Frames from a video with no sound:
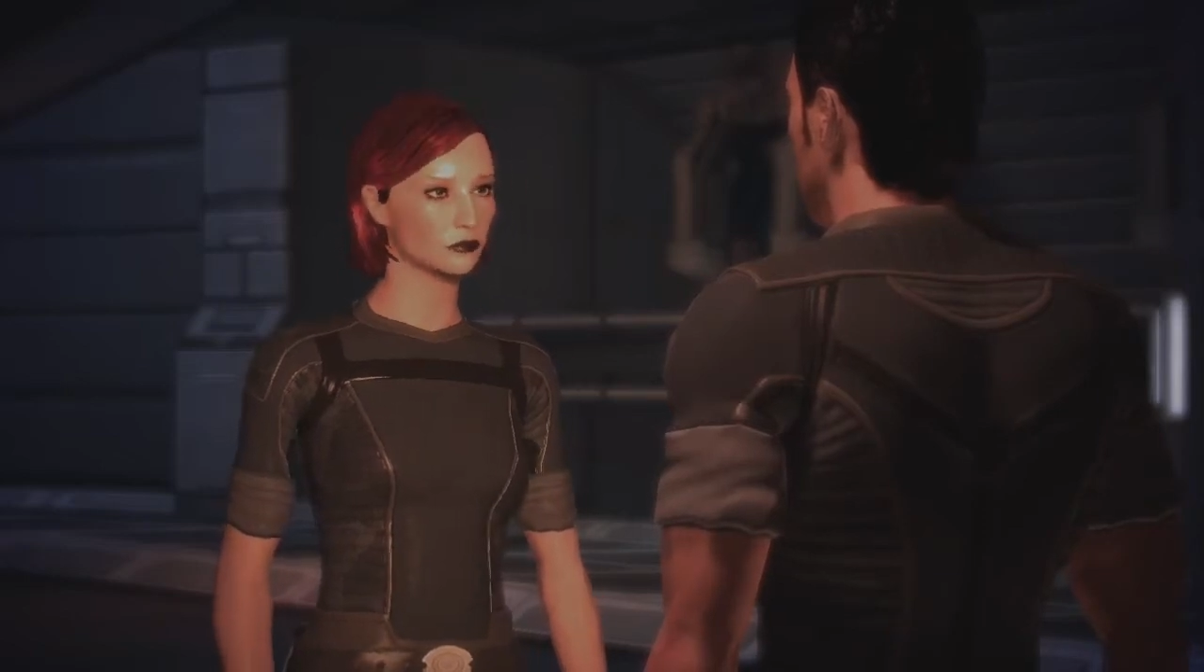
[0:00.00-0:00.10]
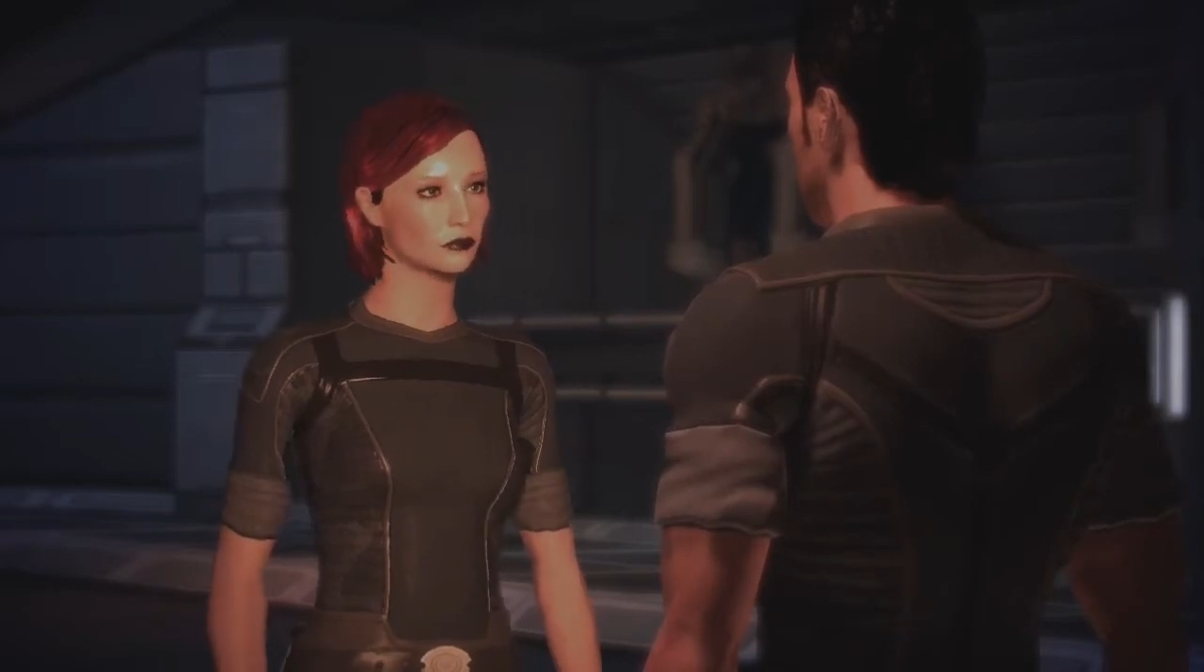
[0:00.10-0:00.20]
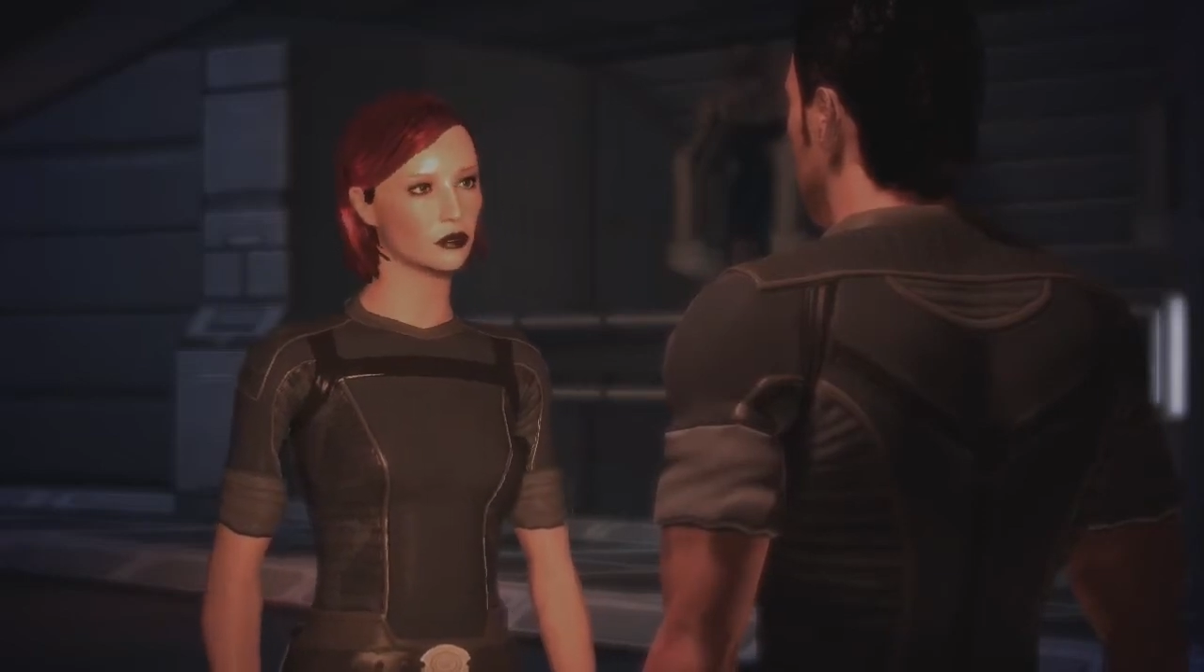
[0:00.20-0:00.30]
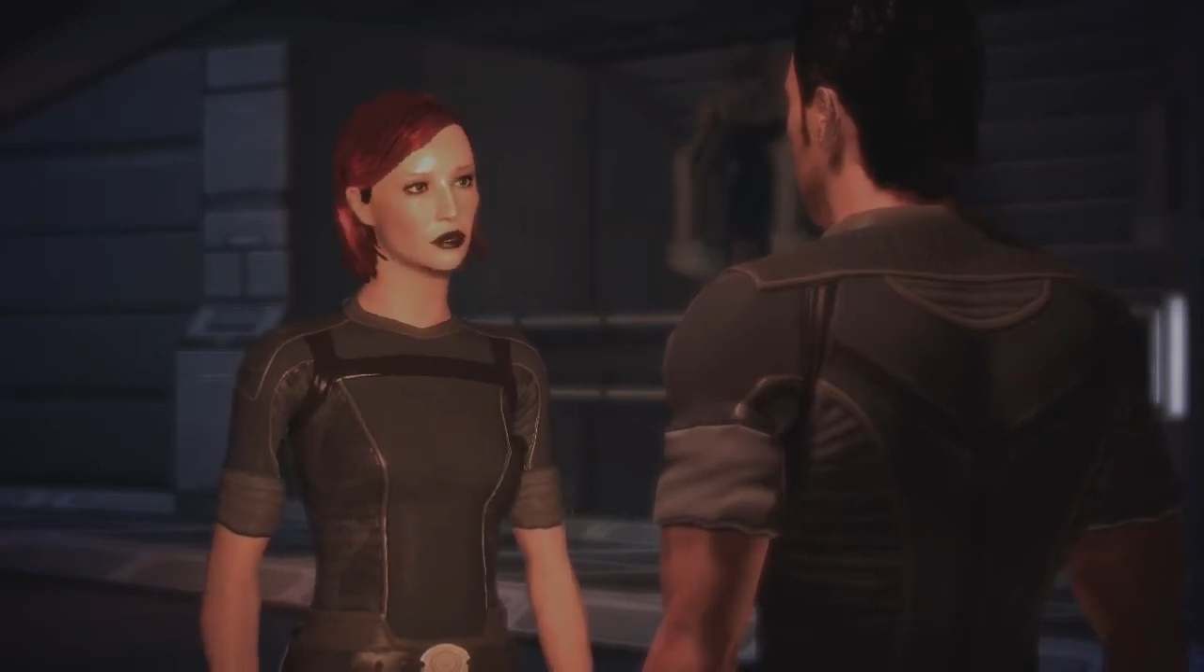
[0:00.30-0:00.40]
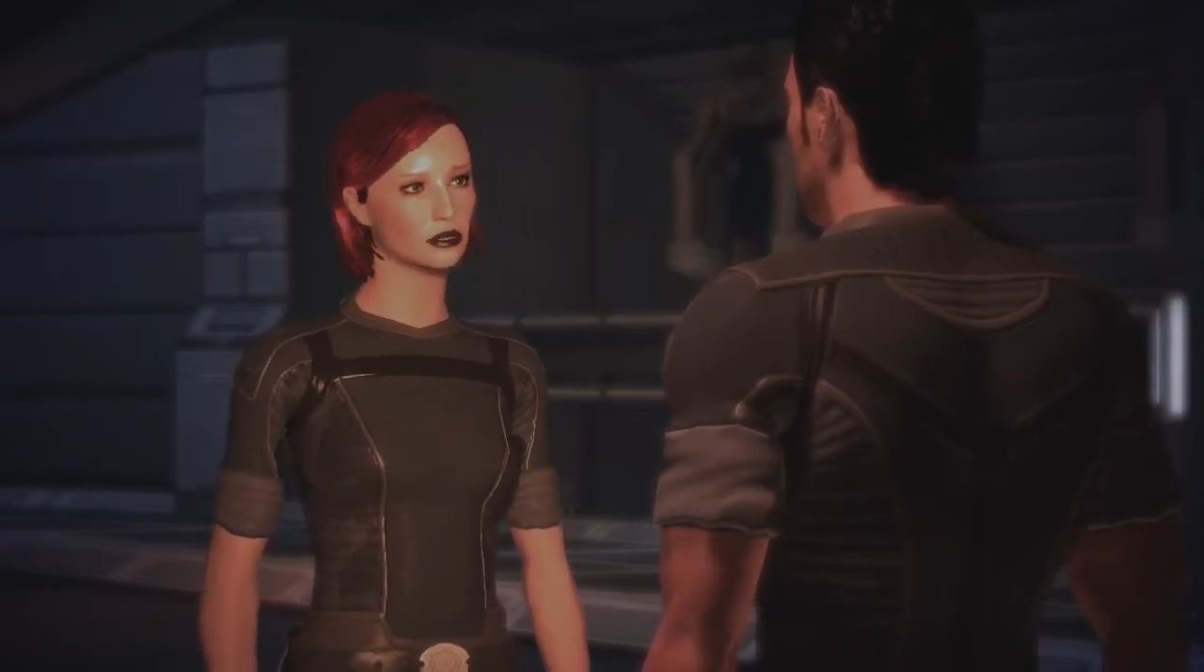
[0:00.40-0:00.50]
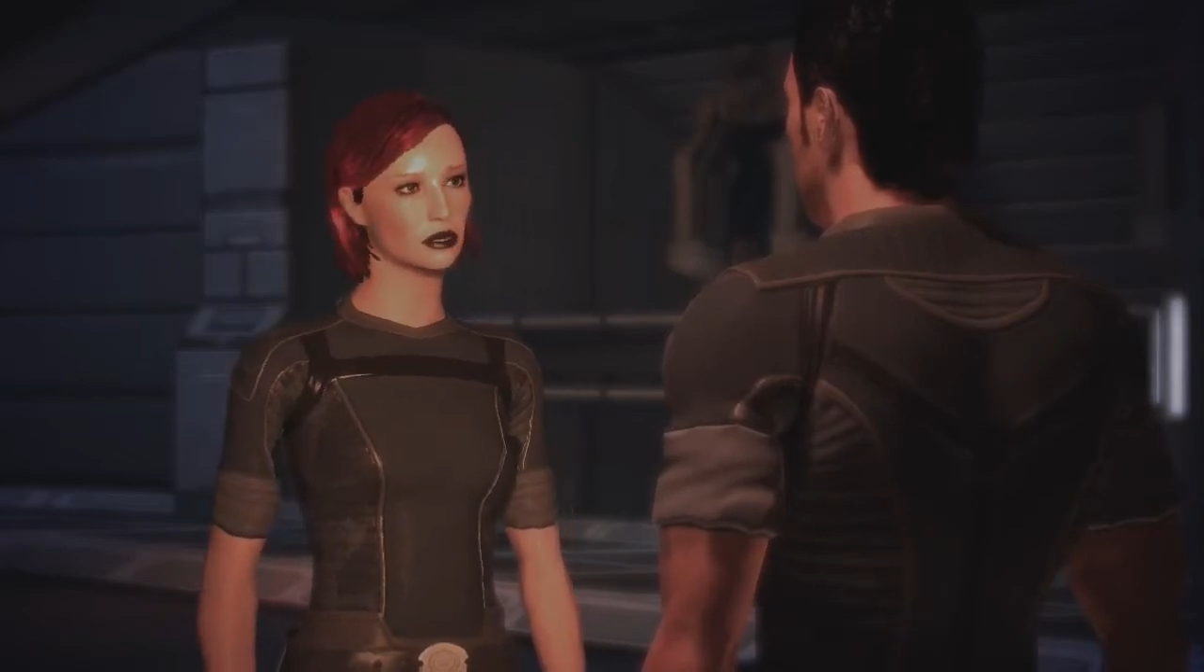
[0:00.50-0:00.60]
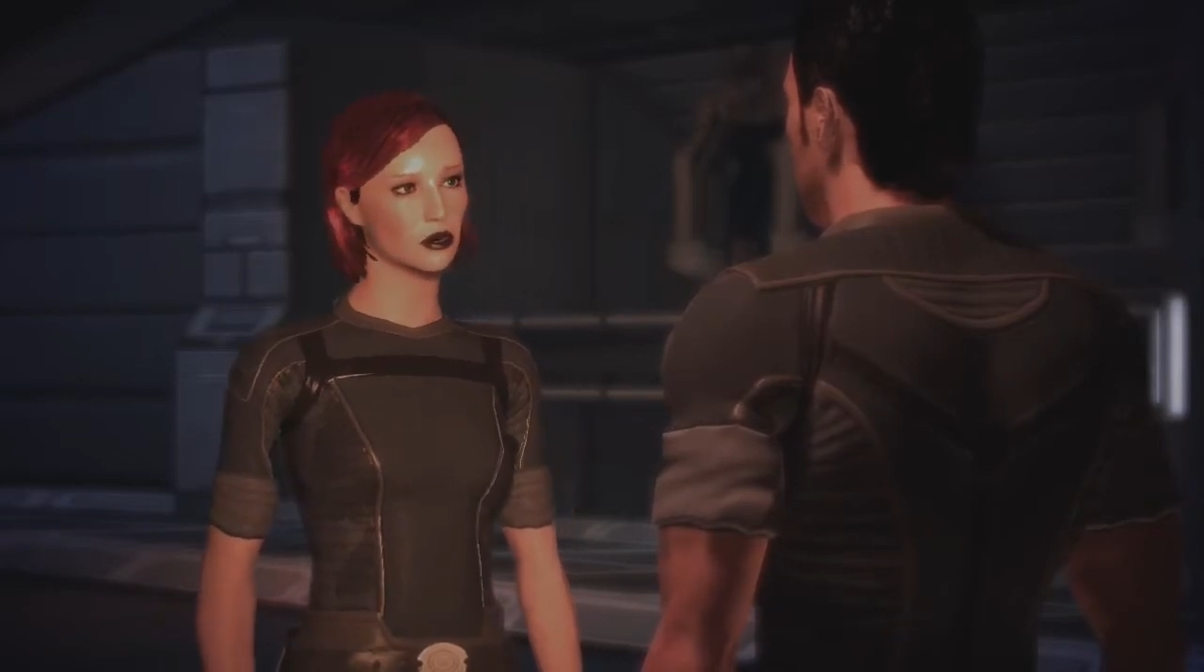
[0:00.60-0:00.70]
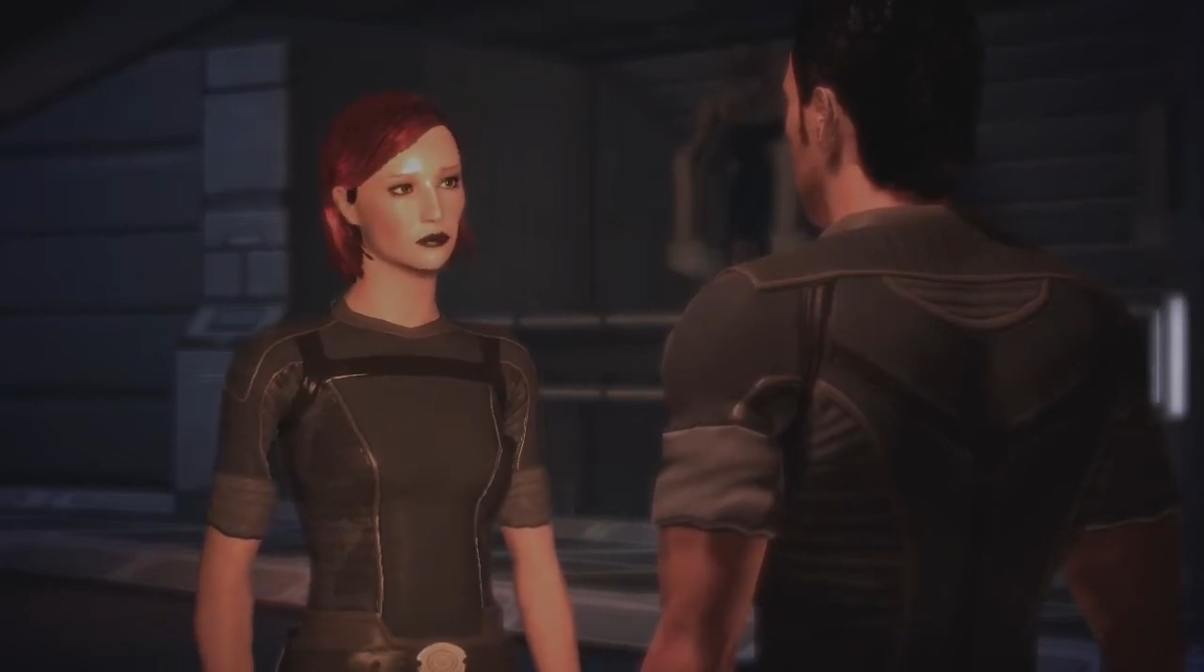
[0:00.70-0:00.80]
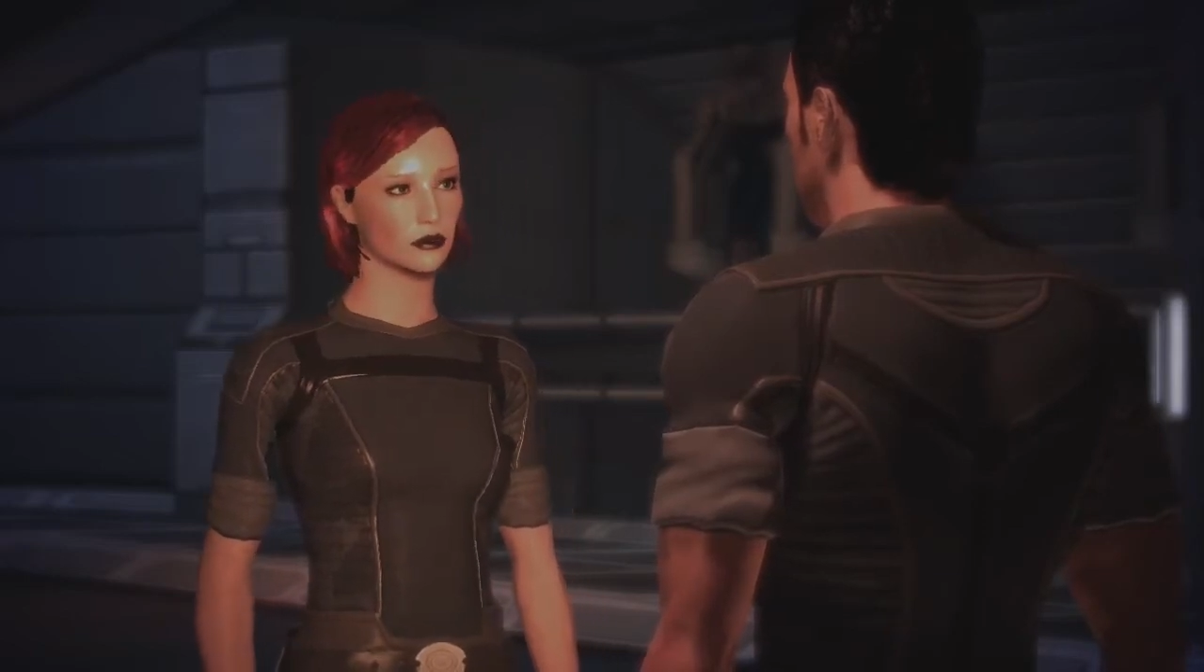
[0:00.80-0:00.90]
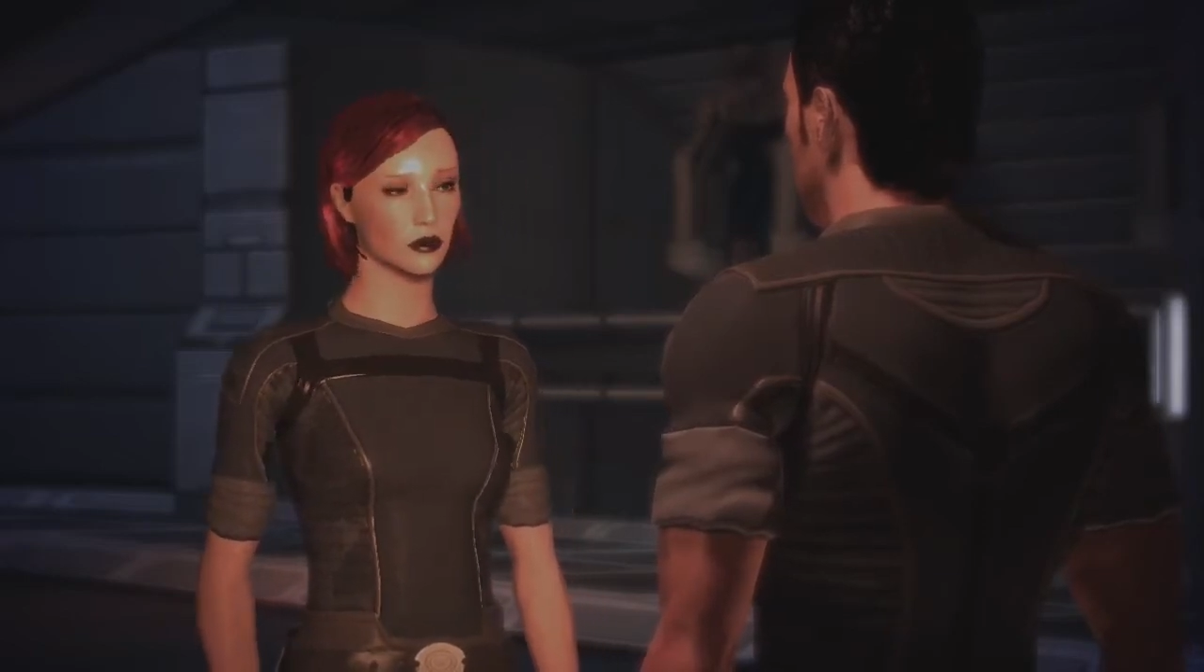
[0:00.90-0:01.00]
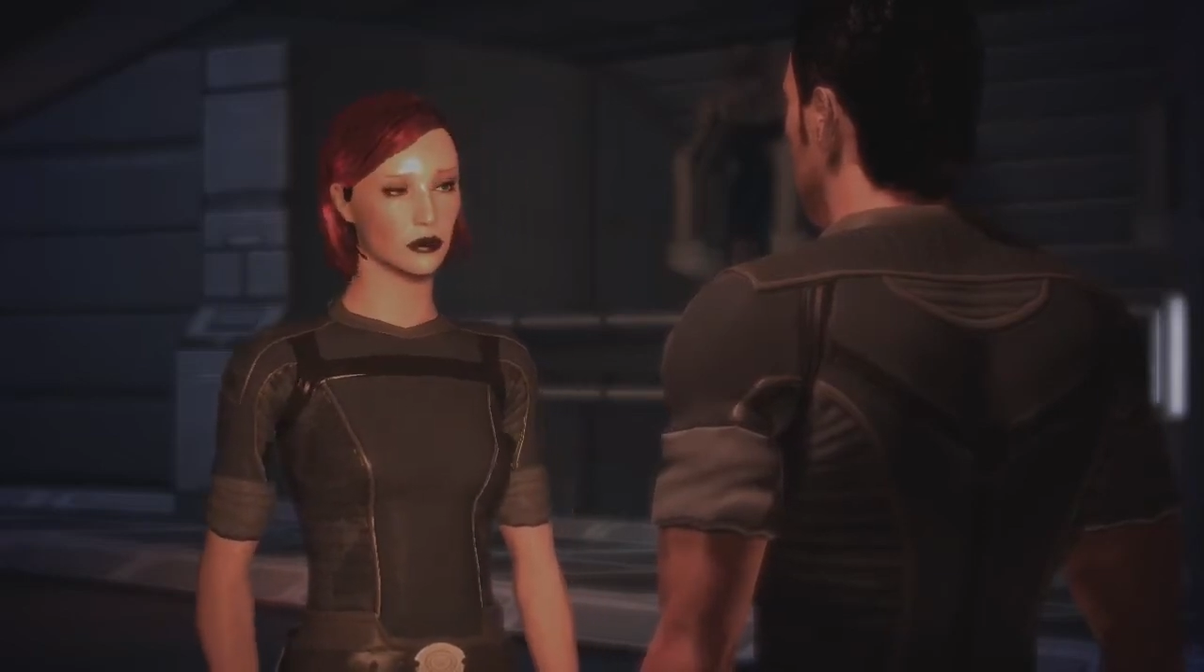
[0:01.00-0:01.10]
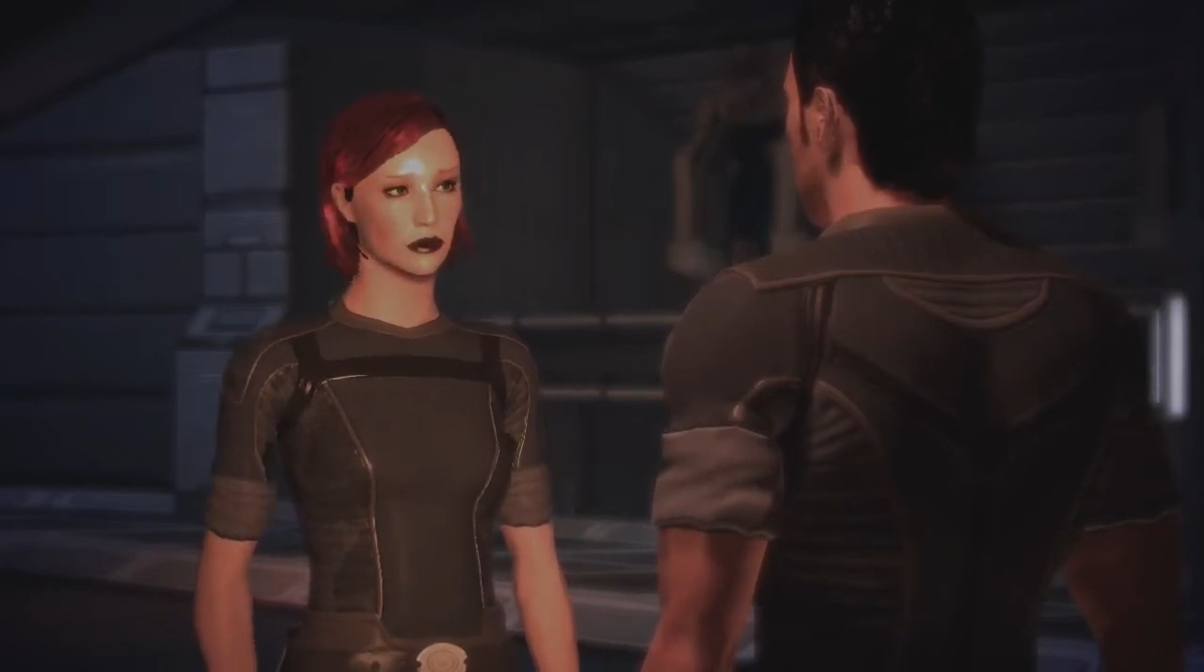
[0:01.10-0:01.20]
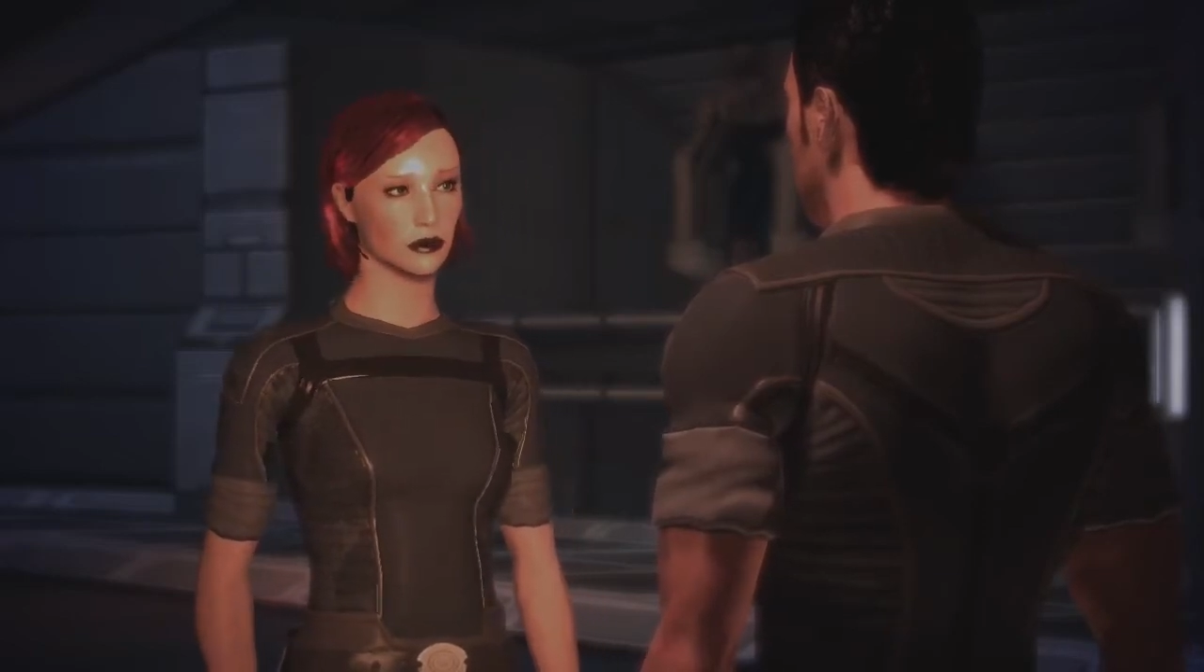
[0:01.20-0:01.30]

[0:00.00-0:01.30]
That's a noble thing.